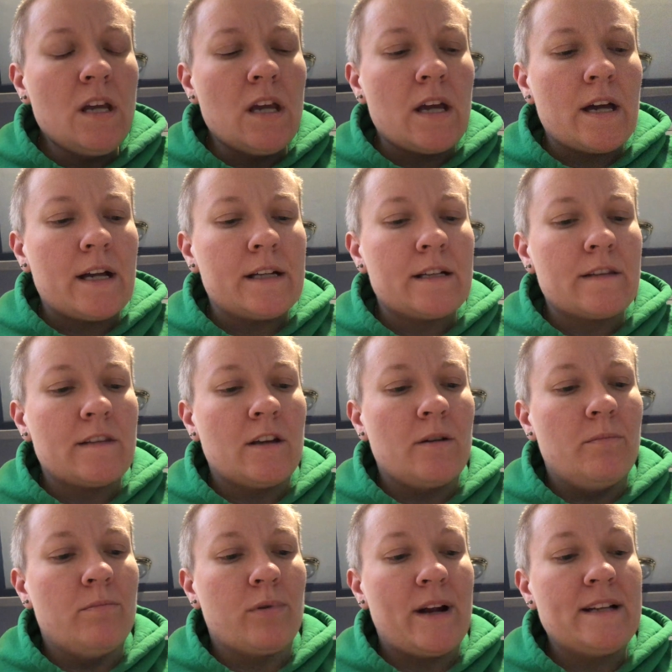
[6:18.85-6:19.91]

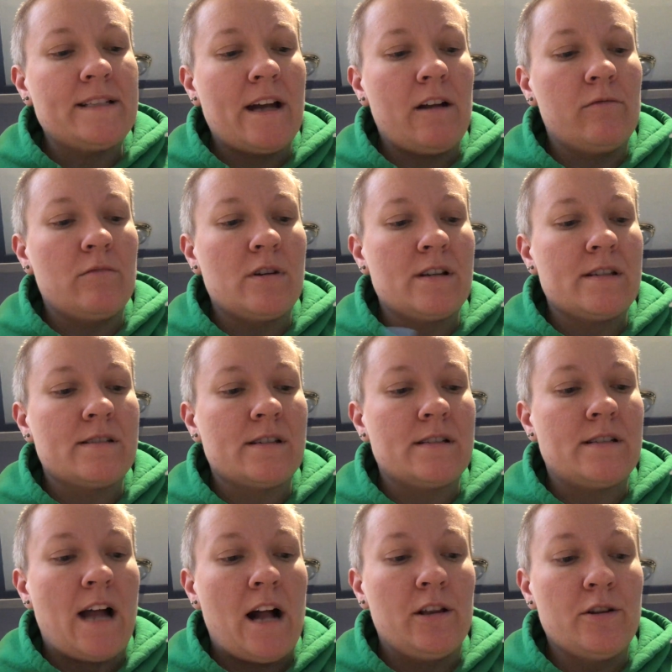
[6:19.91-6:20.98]
the breakdown was
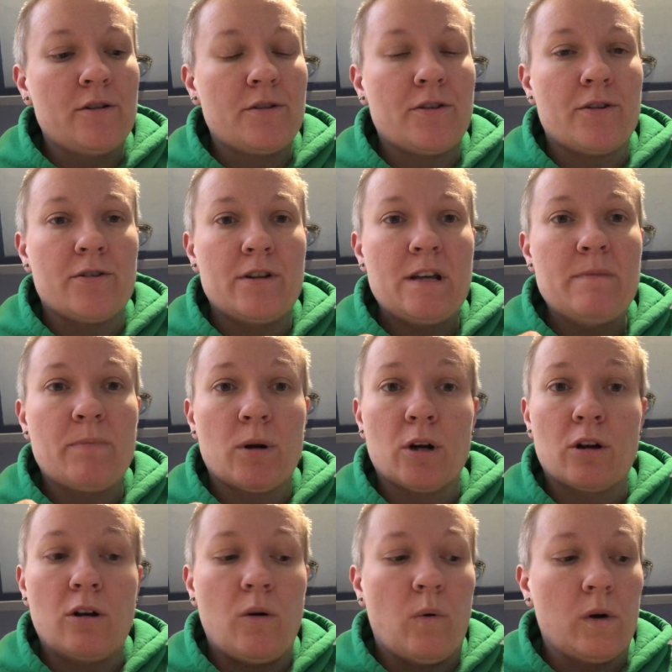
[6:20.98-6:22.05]
$1.30 per
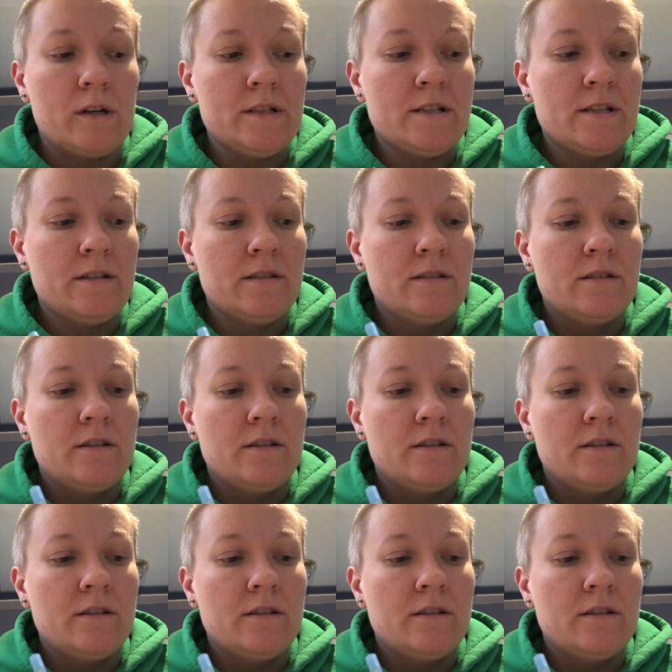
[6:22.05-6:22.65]
quart